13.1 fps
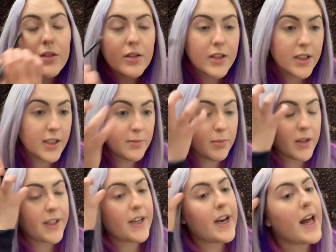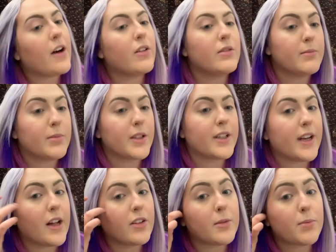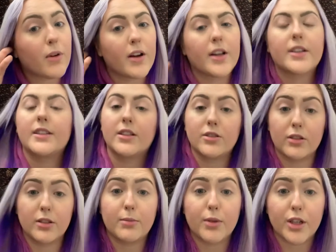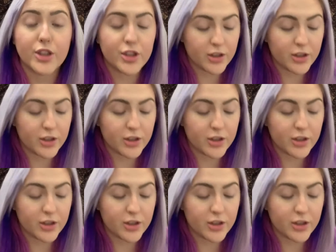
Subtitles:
it's blended out the product that's on the brush.